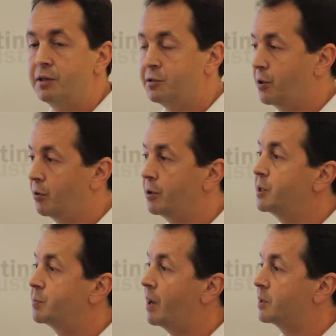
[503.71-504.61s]
as
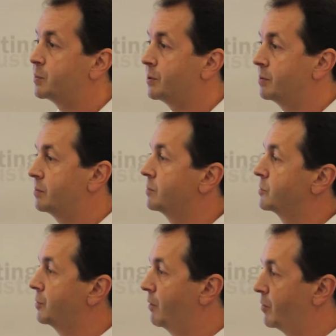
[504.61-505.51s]
thoroughly as possible,
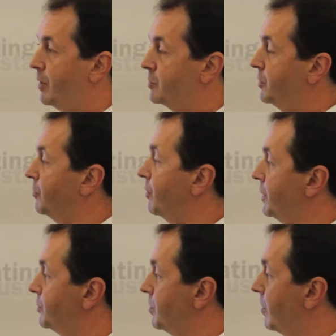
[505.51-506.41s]
so the information
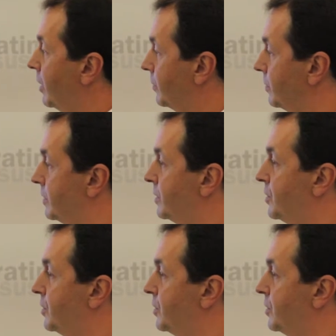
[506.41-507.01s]
going into the model